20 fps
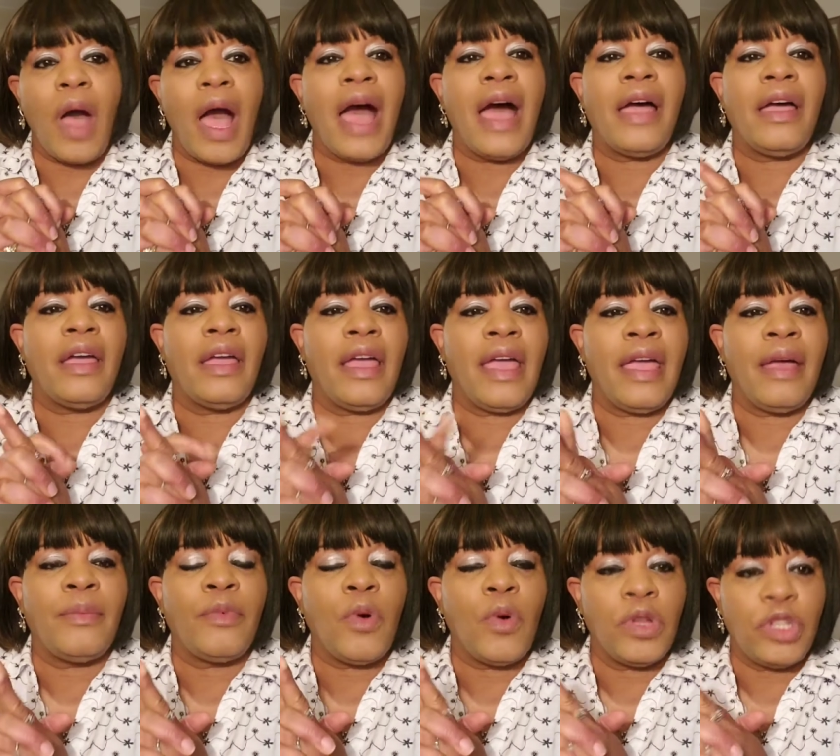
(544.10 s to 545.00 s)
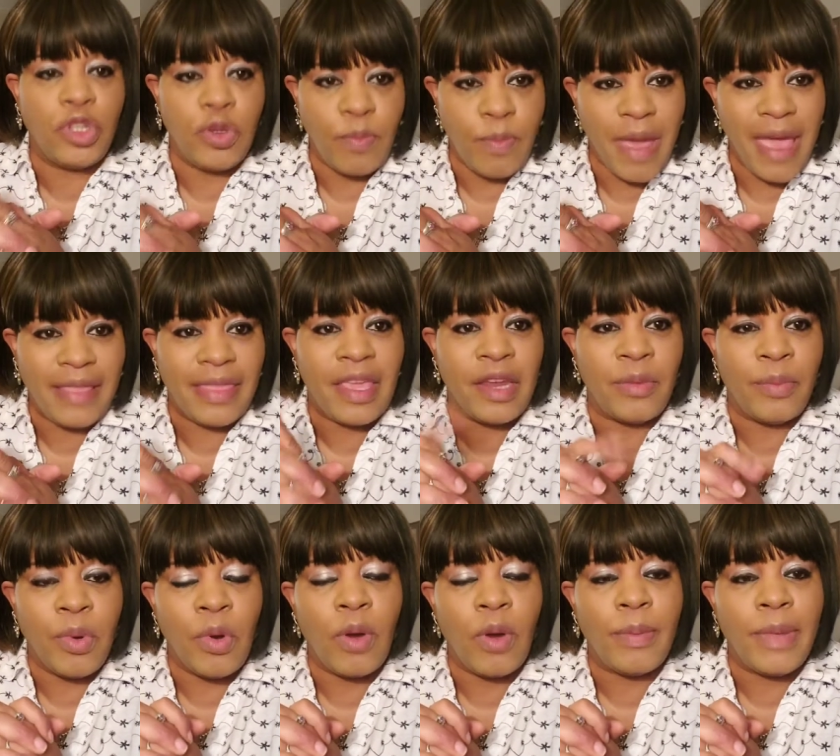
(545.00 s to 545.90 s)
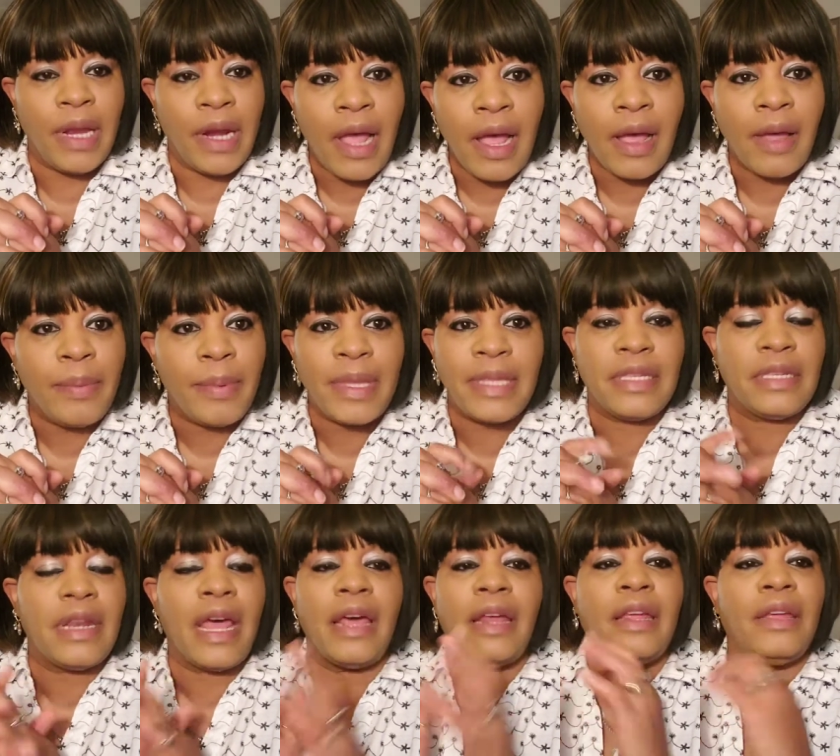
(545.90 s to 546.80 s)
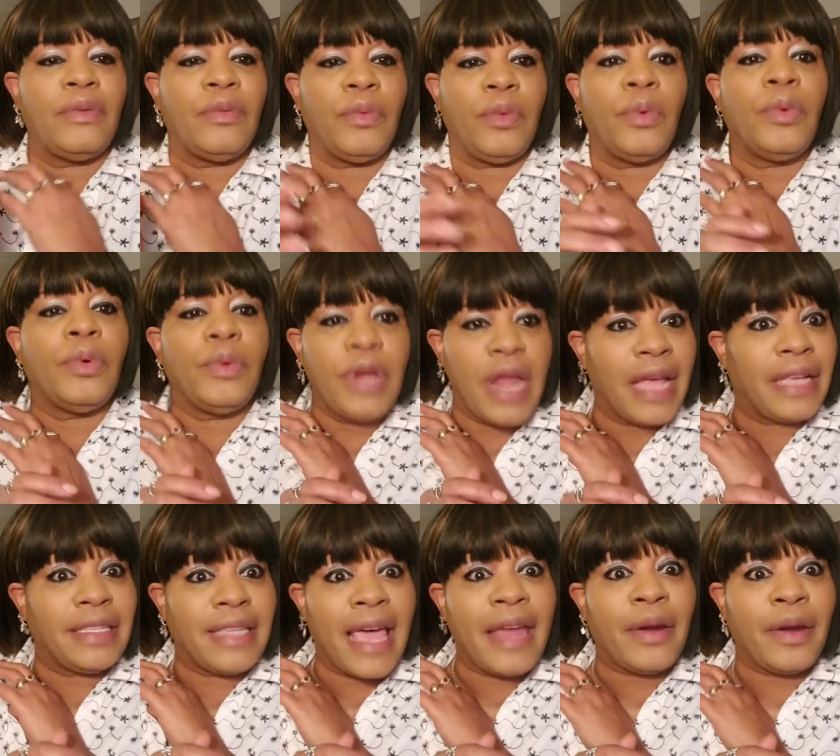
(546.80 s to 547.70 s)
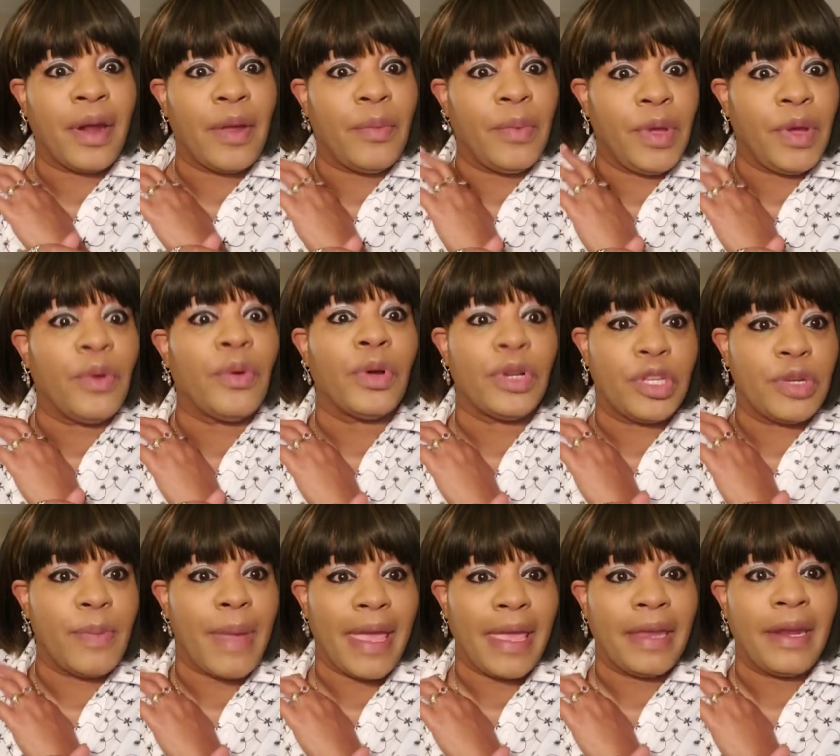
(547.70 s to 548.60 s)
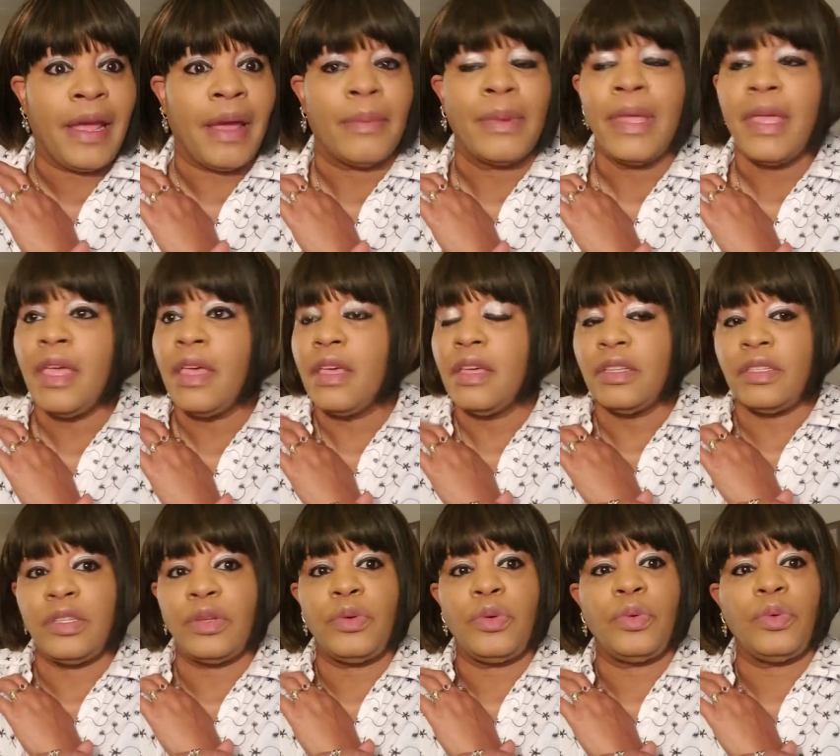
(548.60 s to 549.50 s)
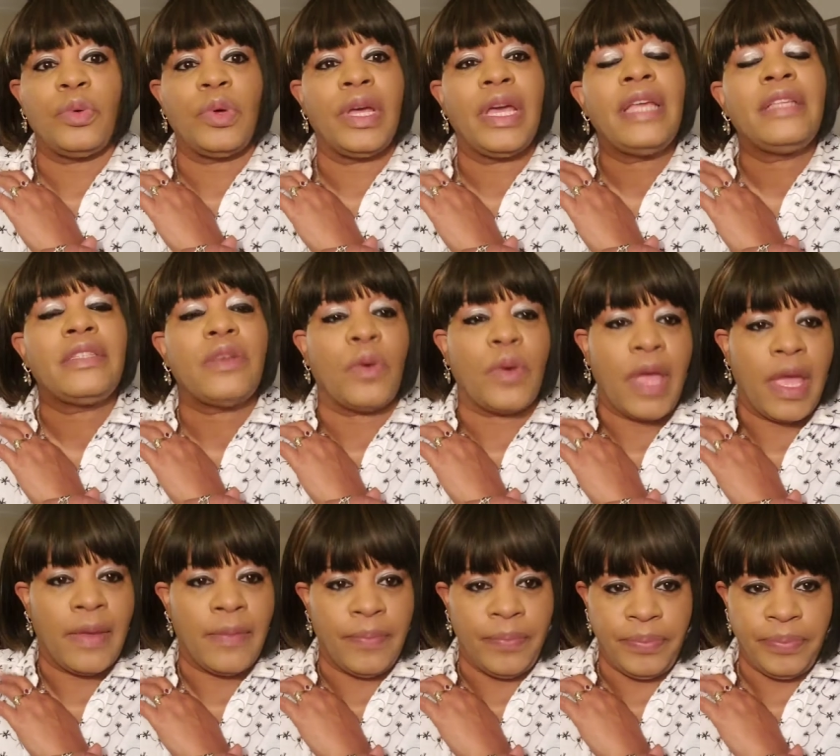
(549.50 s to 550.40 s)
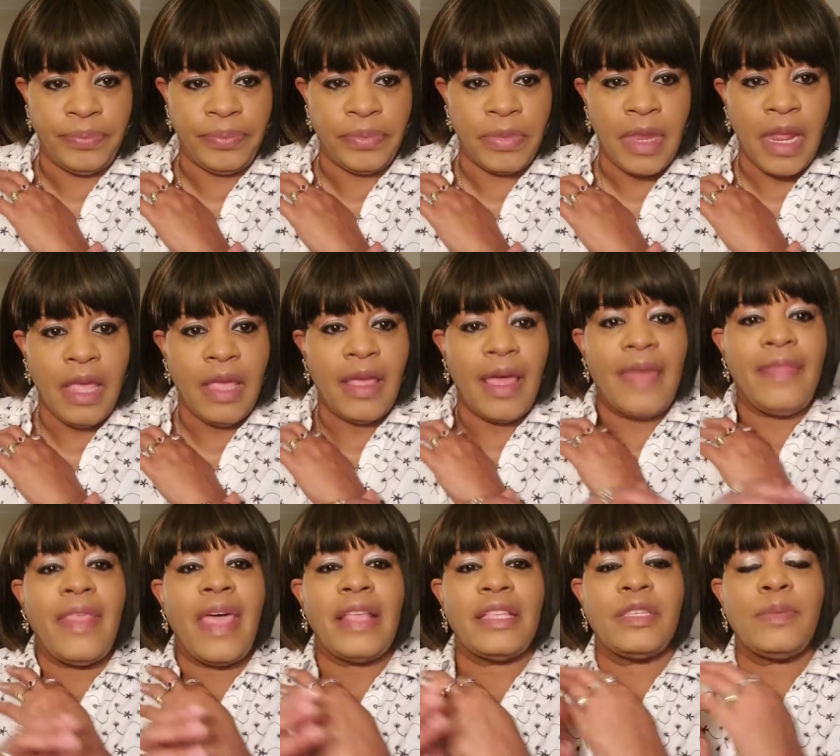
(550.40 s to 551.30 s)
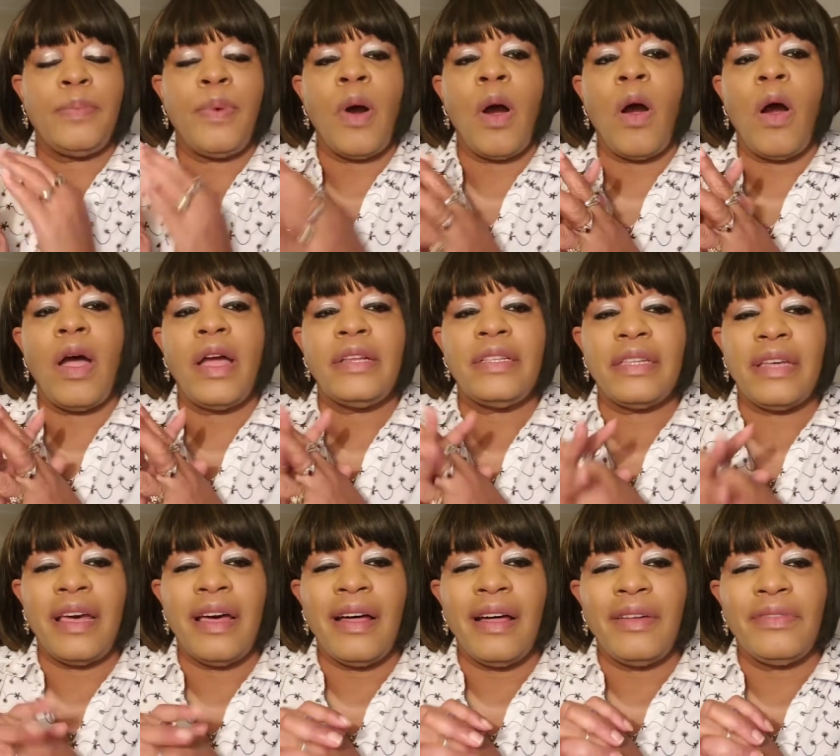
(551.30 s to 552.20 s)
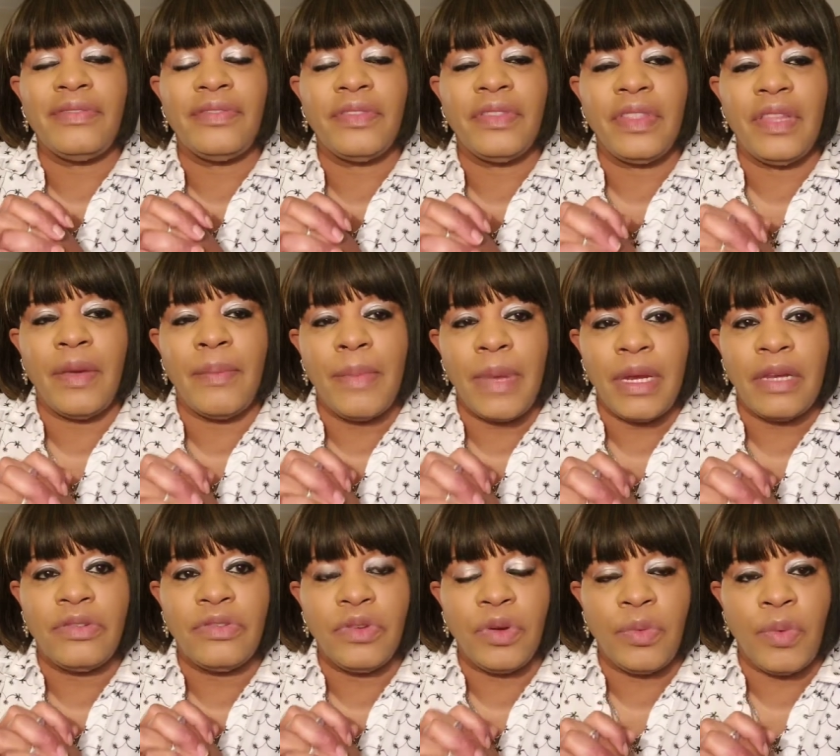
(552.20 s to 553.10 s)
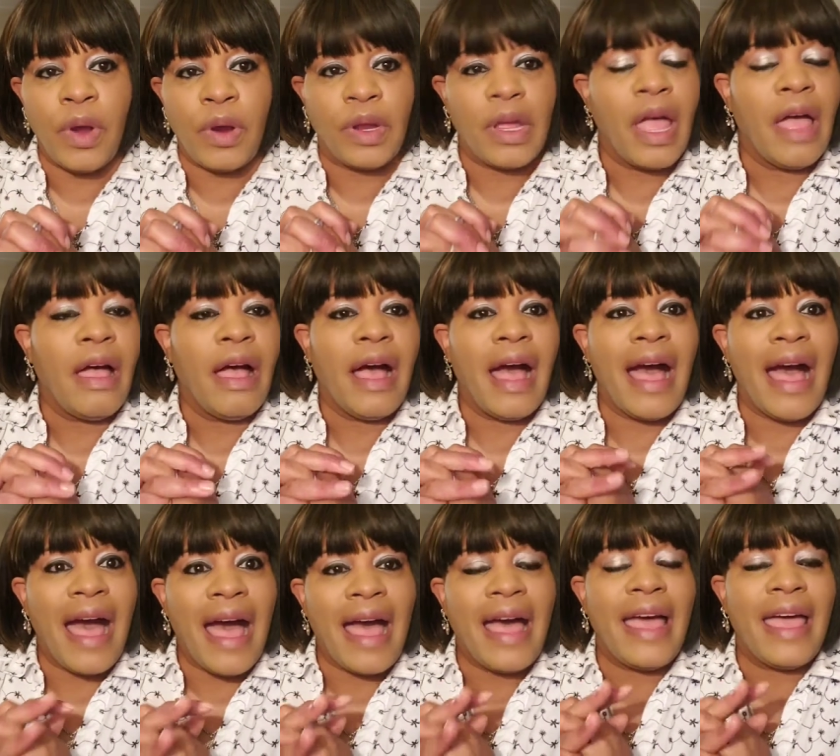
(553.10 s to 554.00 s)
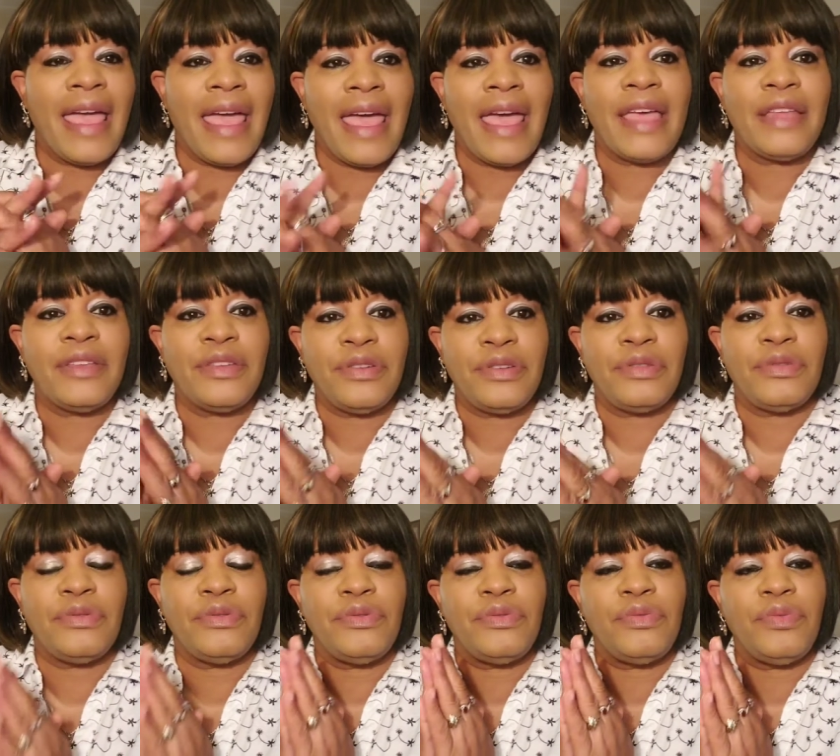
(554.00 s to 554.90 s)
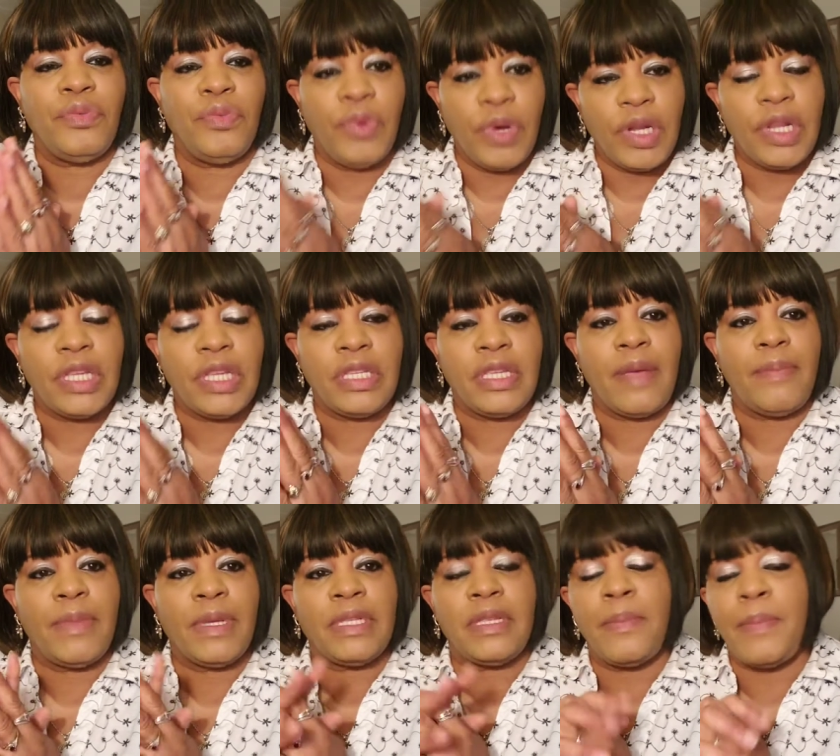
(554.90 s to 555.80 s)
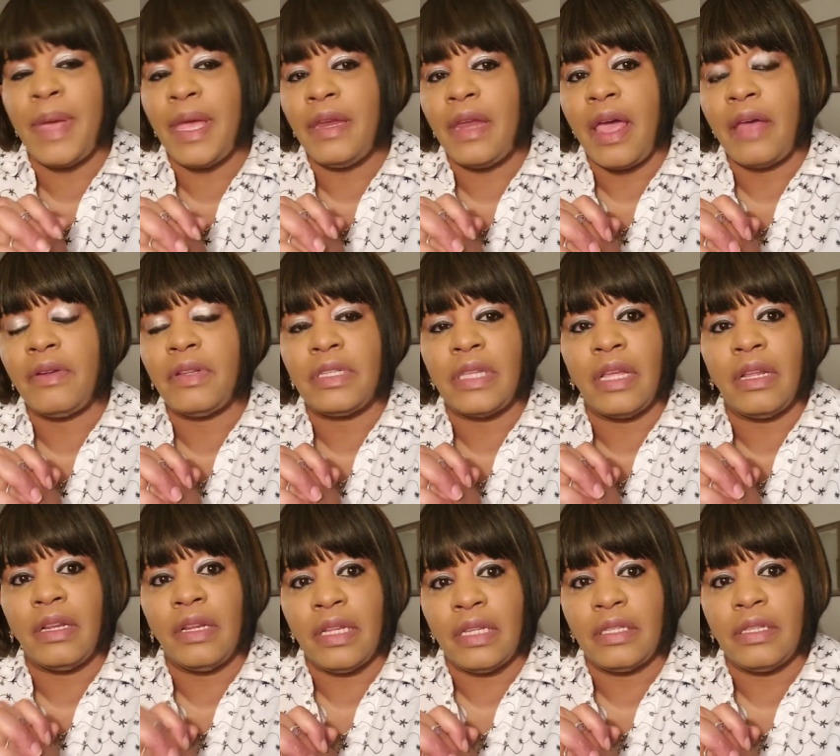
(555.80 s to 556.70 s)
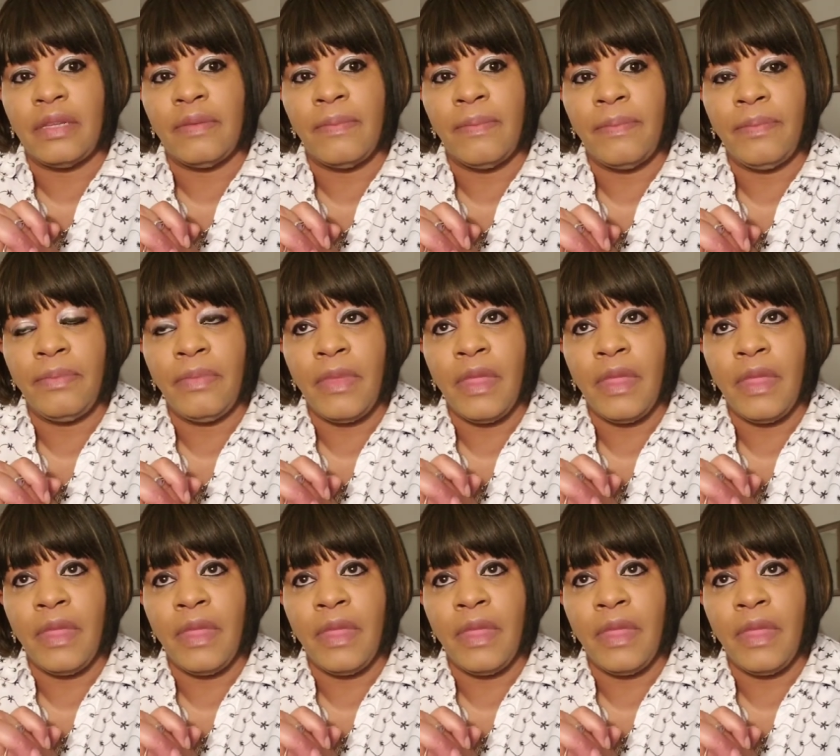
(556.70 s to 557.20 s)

though I am going to make that appointment up, next Saturday, we're going to make it up. So it's okay. And that's part of the ministry work. I had to really sit Mr. Man down and say, listen,